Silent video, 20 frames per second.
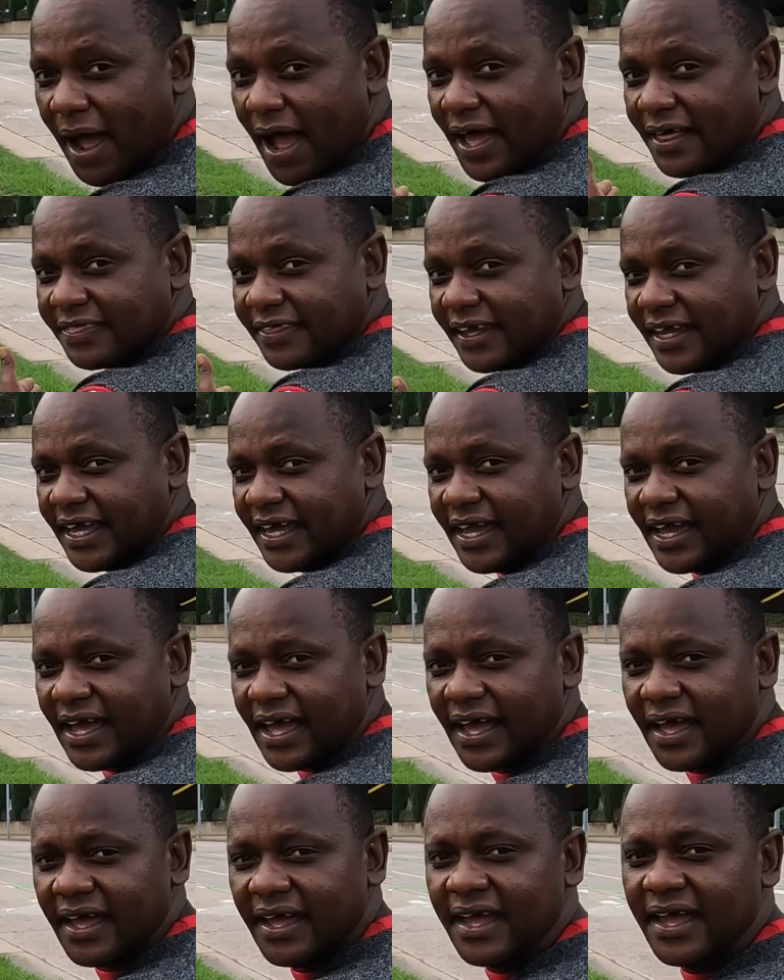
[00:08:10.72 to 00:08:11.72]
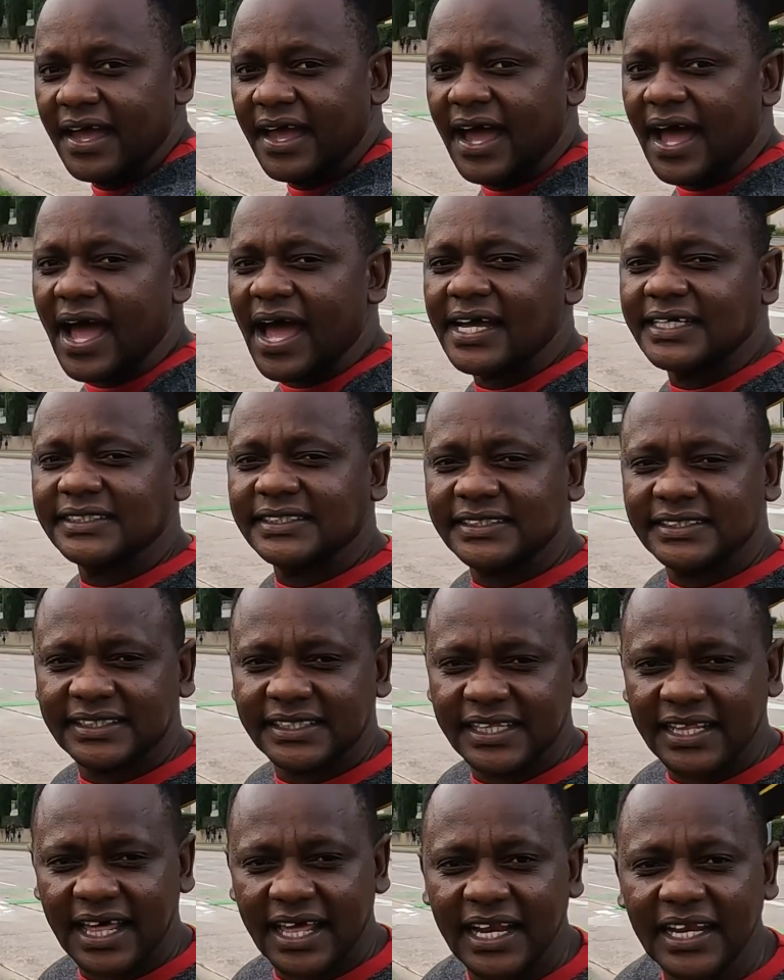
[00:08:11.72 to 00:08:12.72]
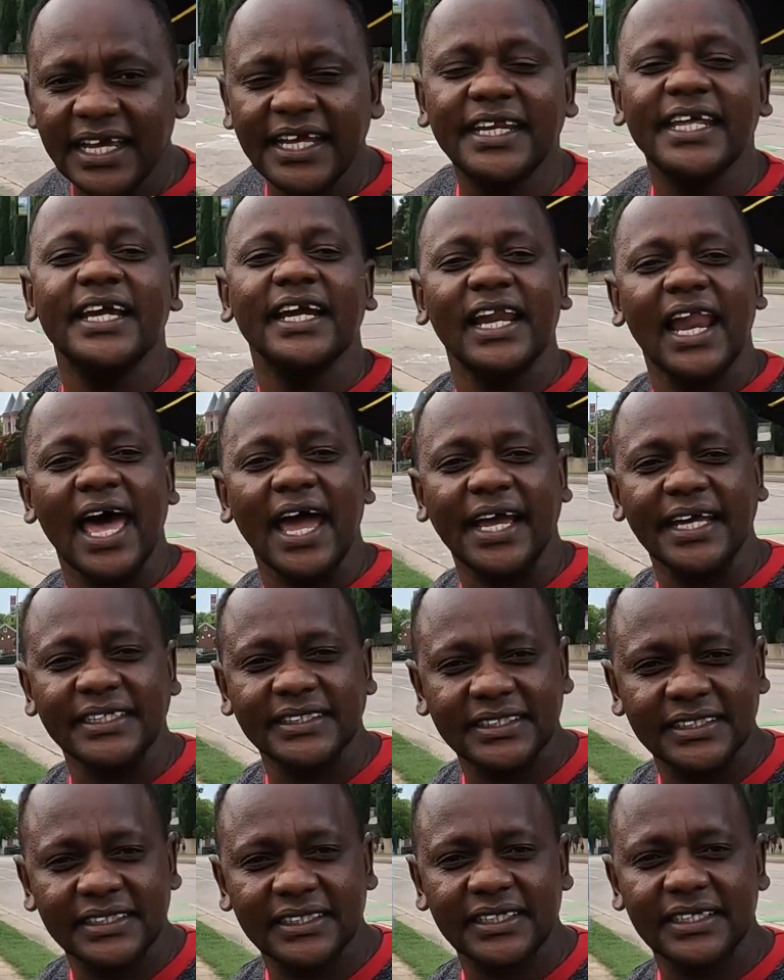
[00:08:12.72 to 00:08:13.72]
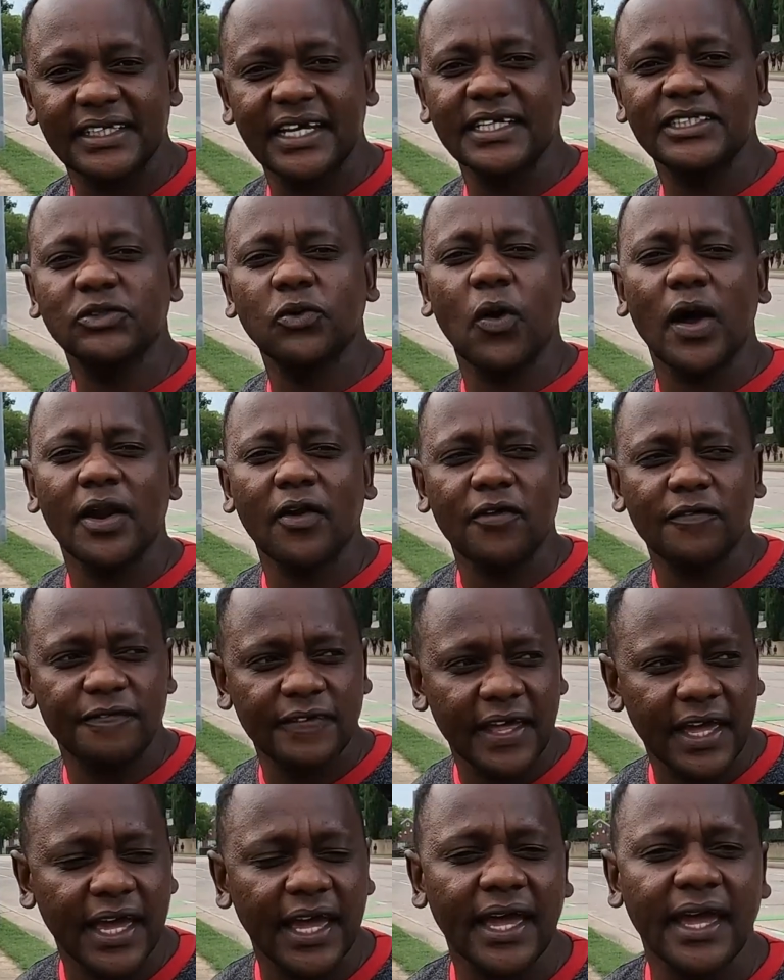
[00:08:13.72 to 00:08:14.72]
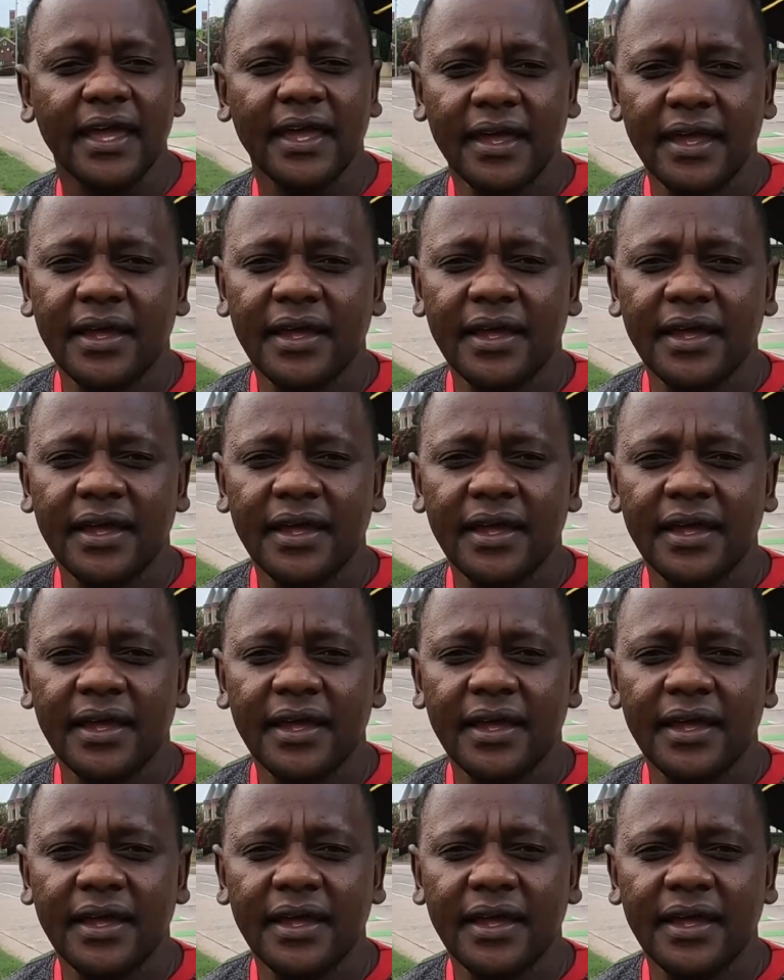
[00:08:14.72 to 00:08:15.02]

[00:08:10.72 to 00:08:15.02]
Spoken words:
path here as the leading lines. That's one of the